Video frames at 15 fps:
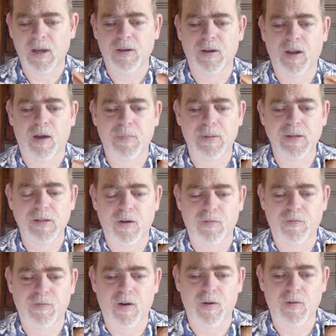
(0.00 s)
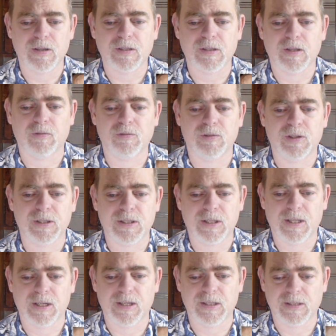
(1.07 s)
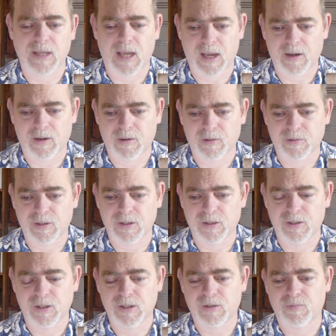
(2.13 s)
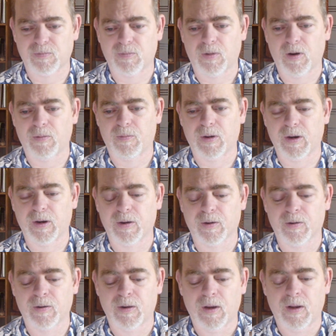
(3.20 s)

Not be so focused on just the desires and just what we're.